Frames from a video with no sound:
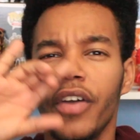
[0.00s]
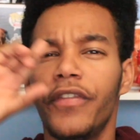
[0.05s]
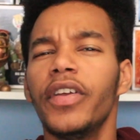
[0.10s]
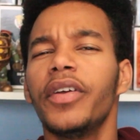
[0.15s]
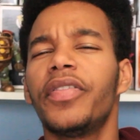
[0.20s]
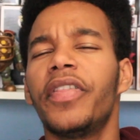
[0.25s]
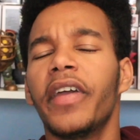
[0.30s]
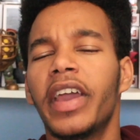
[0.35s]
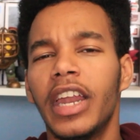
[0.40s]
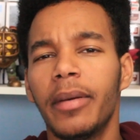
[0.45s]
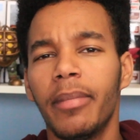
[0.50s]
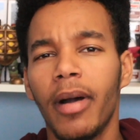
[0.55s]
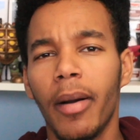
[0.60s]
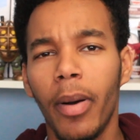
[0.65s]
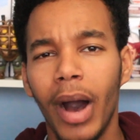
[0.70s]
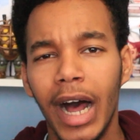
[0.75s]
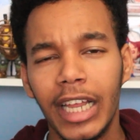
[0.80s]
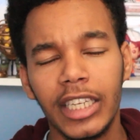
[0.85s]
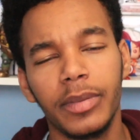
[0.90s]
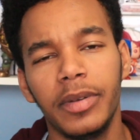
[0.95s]
But if you're thinking about
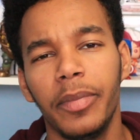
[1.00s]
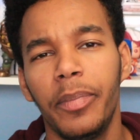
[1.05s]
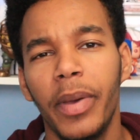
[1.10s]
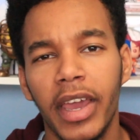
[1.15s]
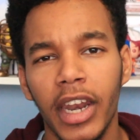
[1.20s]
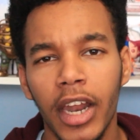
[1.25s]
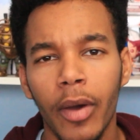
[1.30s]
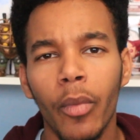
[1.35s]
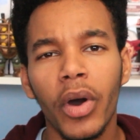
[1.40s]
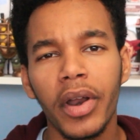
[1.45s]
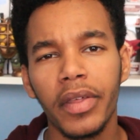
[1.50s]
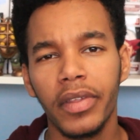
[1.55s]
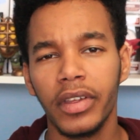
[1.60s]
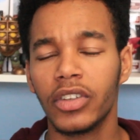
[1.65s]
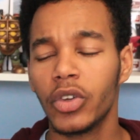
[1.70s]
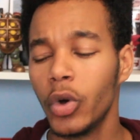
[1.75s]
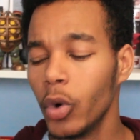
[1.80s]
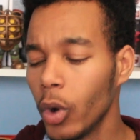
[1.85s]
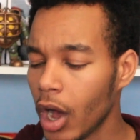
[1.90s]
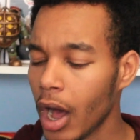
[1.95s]
possibly picking up one of
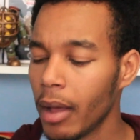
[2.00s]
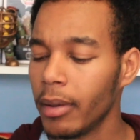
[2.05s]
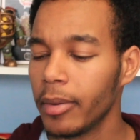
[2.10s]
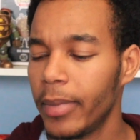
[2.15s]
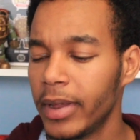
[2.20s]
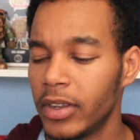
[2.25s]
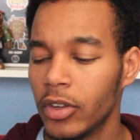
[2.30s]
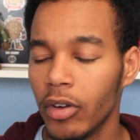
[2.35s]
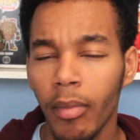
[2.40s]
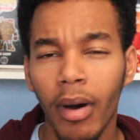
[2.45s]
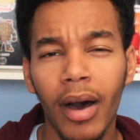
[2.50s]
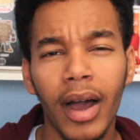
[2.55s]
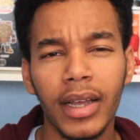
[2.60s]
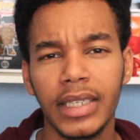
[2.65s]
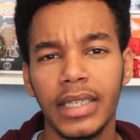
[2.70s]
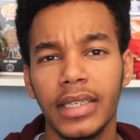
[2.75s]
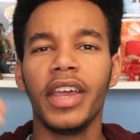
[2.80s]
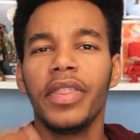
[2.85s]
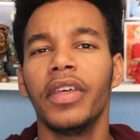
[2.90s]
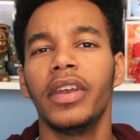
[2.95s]
these cool comic bento
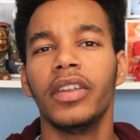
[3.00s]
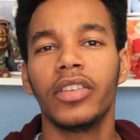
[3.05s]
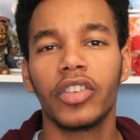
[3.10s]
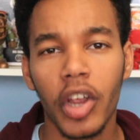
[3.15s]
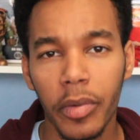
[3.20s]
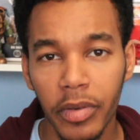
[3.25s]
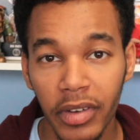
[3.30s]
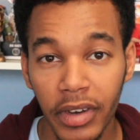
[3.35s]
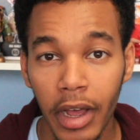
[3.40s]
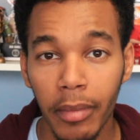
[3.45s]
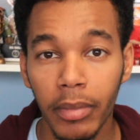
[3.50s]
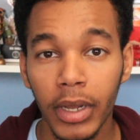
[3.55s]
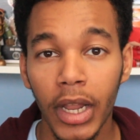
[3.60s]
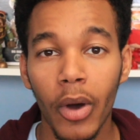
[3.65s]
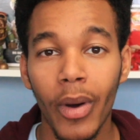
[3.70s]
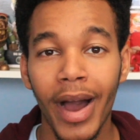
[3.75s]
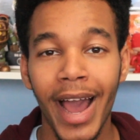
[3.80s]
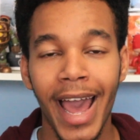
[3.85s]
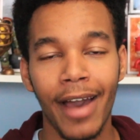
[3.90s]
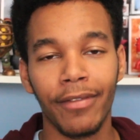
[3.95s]
boxes, in the description down
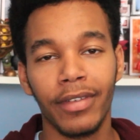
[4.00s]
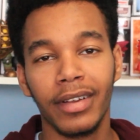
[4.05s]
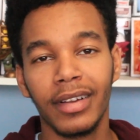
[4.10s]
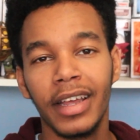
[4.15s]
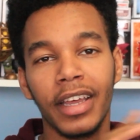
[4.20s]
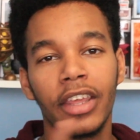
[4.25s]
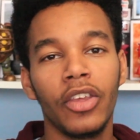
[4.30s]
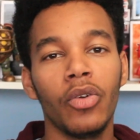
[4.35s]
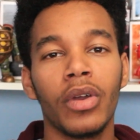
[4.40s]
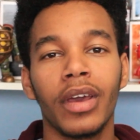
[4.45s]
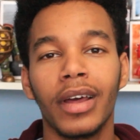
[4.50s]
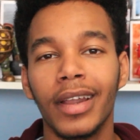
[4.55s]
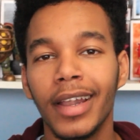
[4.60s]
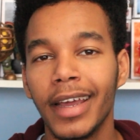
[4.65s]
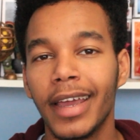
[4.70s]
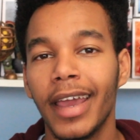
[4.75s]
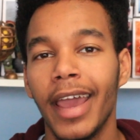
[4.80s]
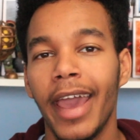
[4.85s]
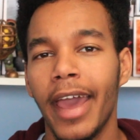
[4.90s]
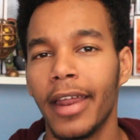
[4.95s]
below I have a link. You can
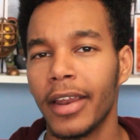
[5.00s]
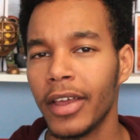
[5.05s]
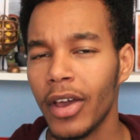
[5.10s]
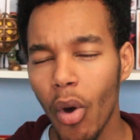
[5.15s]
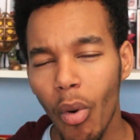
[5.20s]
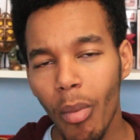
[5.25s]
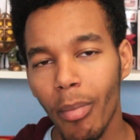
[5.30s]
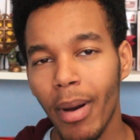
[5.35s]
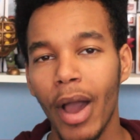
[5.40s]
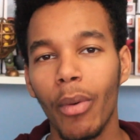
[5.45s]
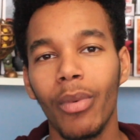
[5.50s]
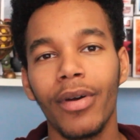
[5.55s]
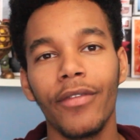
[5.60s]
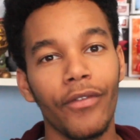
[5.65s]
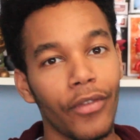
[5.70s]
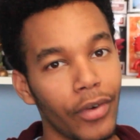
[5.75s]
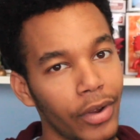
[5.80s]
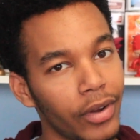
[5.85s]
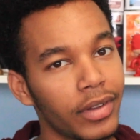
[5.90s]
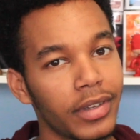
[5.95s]
click it and go and buy one
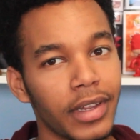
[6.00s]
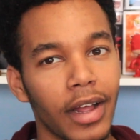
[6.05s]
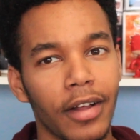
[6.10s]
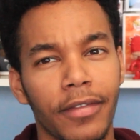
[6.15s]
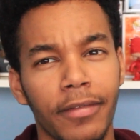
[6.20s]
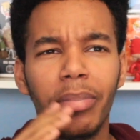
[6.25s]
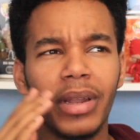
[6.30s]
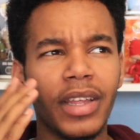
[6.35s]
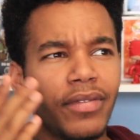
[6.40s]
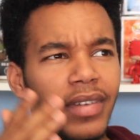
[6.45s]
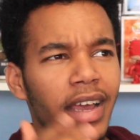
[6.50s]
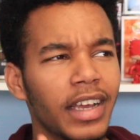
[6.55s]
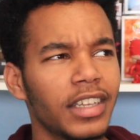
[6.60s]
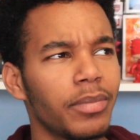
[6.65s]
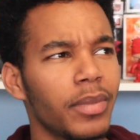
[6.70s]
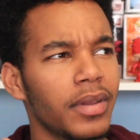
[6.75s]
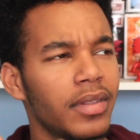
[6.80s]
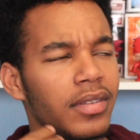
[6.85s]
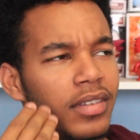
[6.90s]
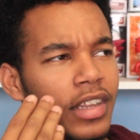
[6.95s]
for yourself. I believe next
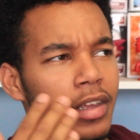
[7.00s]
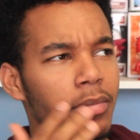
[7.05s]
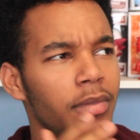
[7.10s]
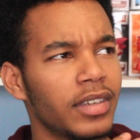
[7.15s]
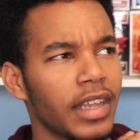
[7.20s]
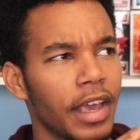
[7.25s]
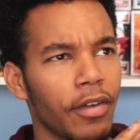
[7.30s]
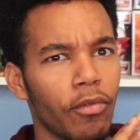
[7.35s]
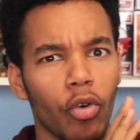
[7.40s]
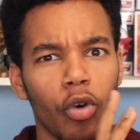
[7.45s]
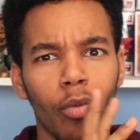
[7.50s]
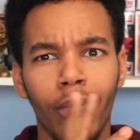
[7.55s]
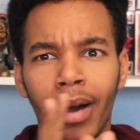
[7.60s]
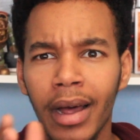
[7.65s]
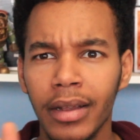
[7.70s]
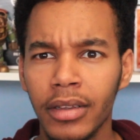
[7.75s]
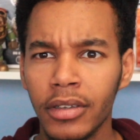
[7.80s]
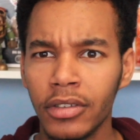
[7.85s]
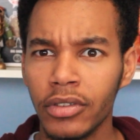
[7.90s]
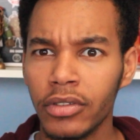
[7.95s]
month's theme is like
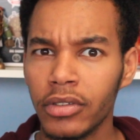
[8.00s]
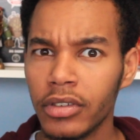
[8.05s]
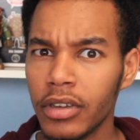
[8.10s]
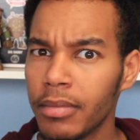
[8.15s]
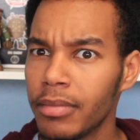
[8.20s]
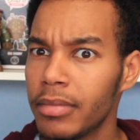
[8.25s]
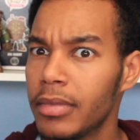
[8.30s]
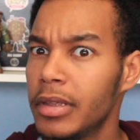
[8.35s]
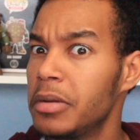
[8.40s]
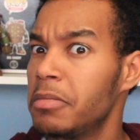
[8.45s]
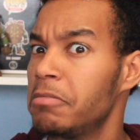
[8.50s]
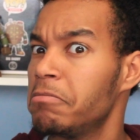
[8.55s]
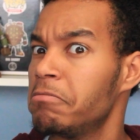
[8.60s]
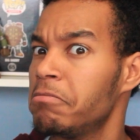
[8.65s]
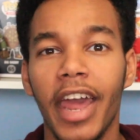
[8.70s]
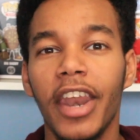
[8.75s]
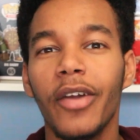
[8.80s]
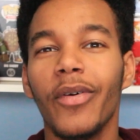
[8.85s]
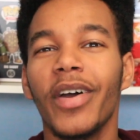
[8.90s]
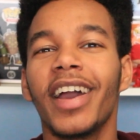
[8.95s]
robots or something.
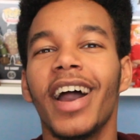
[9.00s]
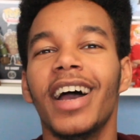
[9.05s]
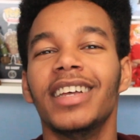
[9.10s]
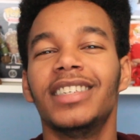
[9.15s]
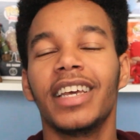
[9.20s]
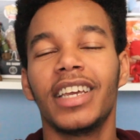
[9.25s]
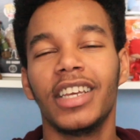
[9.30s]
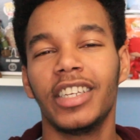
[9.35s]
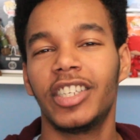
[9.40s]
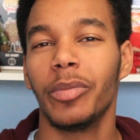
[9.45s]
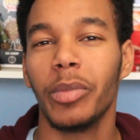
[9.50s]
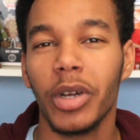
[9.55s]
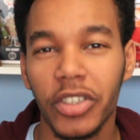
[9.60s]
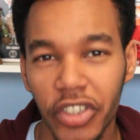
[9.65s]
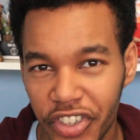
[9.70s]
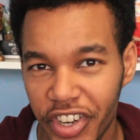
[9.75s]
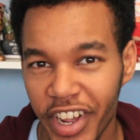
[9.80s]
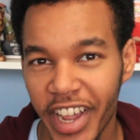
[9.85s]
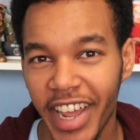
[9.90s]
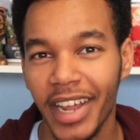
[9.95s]
Anyway guys, thank you so much
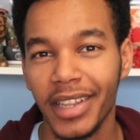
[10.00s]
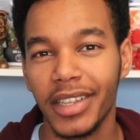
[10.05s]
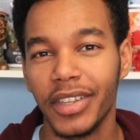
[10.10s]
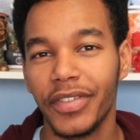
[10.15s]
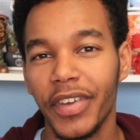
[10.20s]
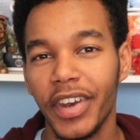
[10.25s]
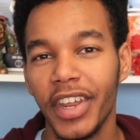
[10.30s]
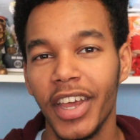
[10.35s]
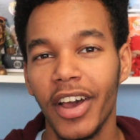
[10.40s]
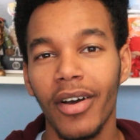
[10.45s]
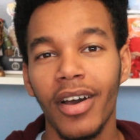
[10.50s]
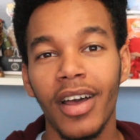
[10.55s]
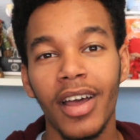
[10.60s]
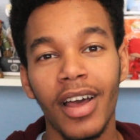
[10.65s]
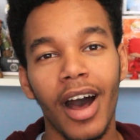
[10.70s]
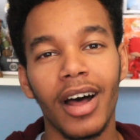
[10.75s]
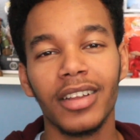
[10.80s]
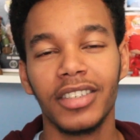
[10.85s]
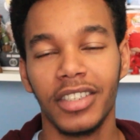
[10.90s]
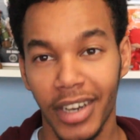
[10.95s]
for checking out this video.
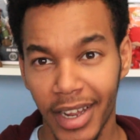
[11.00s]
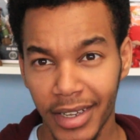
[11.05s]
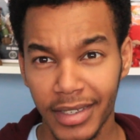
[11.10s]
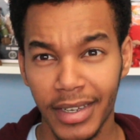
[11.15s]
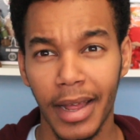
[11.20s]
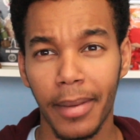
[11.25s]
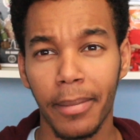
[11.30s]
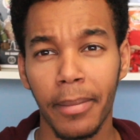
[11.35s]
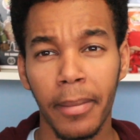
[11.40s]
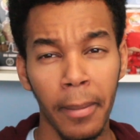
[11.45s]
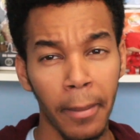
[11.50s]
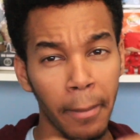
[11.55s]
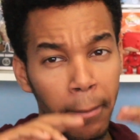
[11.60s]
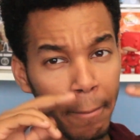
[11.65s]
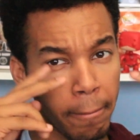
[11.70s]
I'll see you next time.